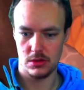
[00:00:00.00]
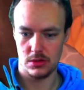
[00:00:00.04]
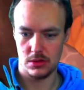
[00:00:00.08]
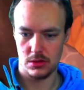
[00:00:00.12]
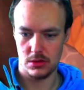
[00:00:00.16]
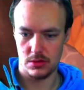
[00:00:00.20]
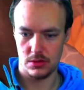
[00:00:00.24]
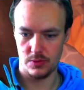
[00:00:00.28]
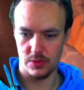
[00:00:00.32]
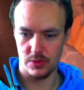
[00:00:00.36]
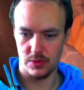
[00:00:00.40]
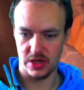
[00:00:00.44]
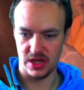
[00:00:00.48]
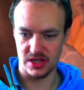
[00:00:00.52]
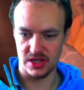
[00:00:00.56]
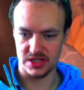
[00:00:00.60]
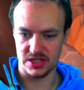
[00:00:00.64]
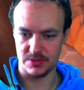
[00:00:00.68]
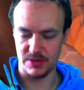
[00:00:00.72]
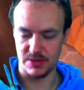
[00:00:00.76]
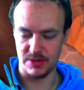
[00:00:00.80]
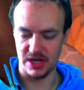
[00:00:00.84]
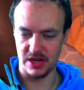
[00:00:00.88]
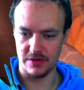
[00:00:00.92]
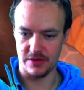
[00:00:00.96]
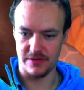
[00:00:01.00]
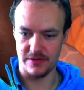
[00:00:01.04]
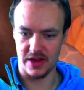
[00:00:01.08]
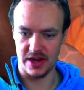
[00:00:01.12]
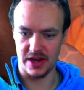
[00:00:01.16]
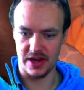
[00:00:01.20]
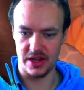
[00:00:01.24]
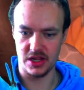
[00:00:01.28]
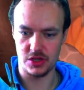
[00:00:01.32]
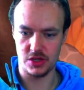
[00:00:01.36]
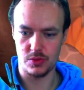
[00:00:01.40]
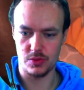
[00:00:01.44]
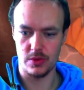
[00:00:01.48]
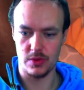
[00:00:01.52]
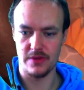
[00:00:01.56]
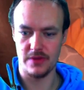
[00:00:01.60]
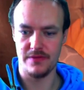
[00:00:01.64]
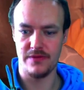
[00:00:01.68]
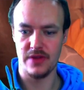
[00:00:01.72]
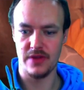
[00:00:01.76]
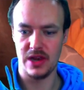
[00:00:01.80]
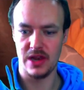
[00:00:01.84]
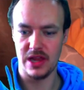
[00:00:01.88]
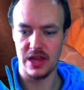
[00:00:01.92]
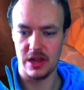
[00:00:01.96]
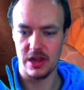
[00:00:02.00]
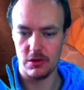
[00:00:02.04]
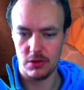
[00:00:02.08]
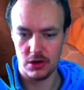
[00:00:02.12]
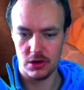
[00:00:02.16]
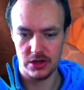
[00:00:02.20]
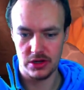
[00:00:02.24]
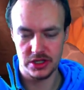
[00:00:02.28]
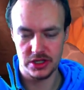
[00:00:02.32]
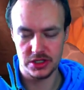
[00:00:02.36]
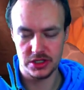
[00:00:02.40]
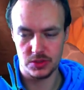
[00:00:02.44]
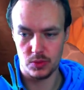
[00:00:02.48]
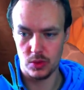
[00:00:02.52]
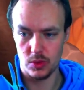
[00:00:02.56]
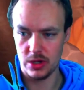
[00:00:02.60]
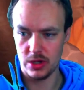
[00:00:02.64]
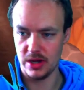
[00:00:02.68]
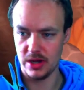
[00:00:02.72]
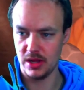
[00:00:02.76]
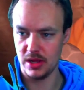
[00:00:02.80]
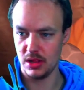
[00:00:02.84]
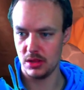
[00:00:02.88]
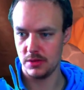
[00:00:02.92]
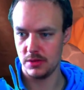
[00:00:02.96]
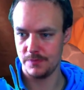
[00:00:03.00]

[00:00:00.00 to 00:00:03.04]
We get the speed advantage with Valera as well.